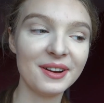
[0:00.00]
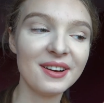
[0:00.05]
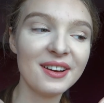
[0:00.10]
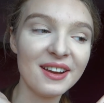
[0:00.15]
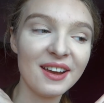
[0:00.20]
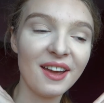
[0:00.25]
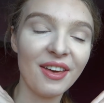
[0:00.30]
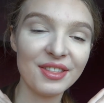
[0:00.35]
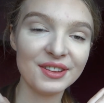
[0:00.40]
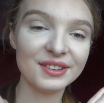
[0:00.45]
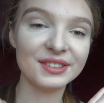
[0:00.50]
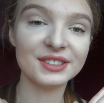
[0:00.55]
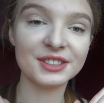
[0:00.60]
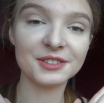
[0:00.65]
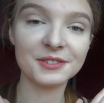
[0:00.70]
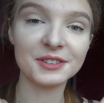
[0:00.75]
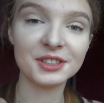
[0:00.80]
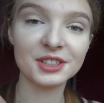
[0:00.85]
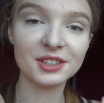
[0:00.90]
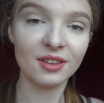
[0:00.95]
So
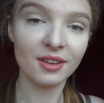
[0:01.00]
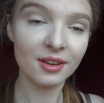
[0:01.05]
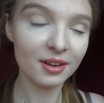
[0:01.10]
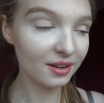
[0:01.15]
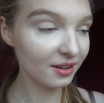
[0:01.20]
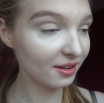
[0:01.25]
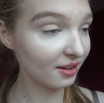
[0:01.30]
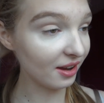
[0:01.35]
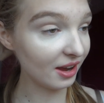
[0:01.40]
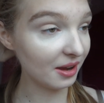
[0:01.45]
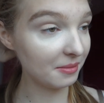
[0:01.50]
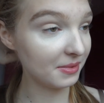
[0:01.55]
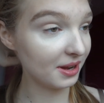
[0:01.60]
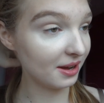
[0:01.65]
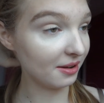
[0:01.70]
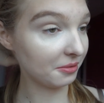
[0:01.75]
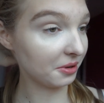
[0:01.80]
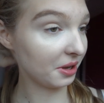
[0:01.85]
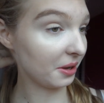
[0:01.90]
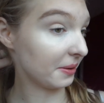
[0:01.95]
this is a finished
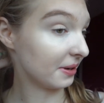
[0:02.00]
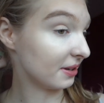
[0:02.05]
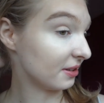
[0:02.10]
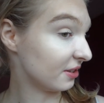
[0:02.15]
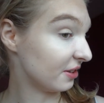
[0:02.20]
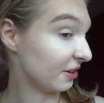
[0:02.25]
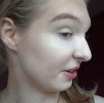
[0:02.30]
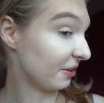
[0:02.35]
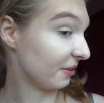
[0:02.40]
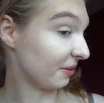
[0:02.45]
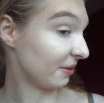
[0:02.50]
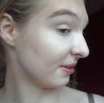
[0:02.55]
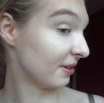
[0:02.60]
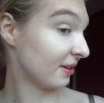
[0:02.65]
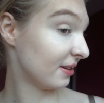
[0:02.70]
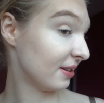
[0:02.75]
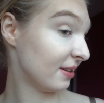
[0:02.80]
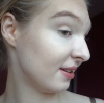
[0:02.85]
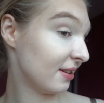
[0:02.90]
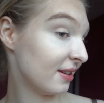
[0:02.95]
look. I'm now going
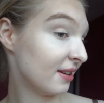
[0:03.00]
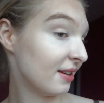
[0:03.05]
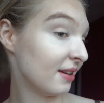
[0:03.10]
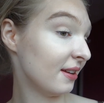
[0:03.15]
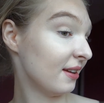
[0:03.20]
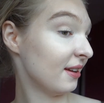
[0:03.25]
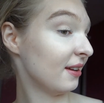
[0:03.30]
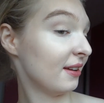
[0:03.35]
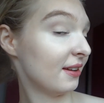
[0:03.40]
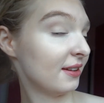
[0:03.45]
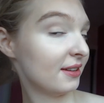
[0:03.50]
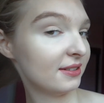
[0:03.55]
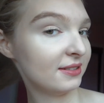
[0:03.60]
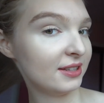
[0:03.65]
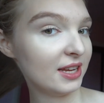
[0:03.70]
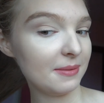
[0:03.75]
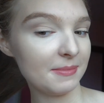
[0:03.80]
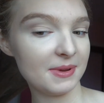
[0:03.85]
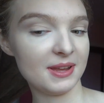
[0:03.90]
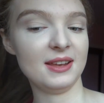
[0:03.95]
to
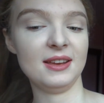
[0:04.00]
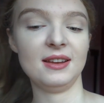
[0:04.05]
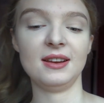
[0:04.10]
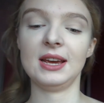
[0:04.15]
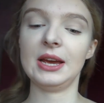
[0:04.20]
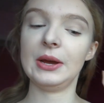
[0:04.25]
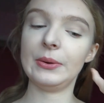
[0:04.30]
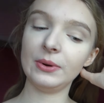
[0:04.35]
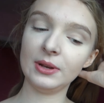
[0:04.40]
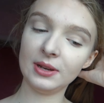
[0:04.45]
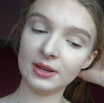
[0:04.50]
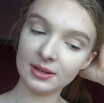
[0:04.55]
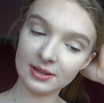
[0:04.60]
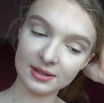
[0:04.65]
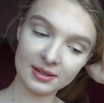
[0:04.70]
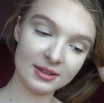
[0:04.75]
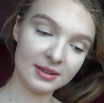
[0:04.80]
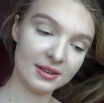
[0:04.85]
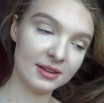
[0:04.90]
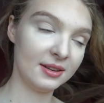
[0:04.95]
take my hair
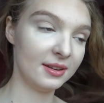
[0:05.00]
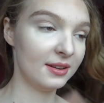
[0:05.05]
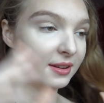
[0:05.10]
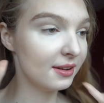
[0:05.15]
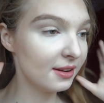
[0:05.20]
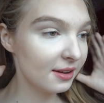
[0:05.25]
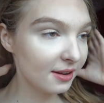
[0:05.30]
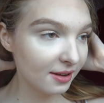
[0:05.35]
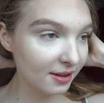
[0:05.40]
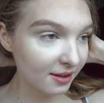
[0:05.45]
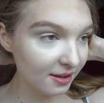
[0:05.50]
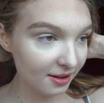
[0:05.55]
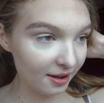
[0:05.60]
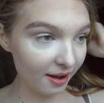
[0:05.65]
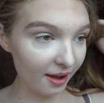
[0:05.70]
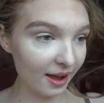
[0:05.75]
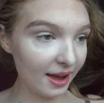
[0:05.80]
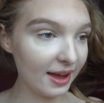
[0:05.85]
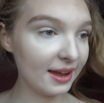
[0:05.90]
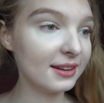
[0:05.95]
down
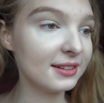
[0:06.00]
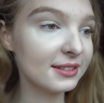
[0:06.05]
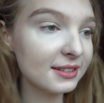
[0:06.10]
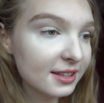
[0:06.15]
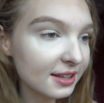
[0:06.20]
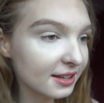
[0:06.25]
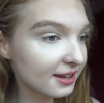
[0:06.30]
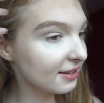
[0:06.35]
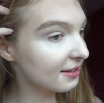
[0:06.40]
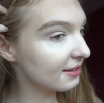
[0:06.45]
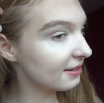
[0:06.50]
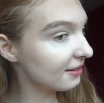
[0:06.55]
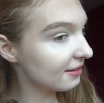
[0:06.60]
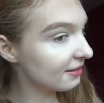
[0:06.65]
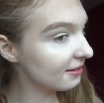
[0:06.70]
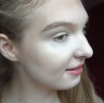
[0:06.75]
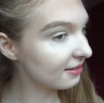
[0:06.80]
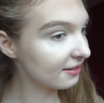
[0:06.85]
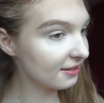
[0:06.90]
and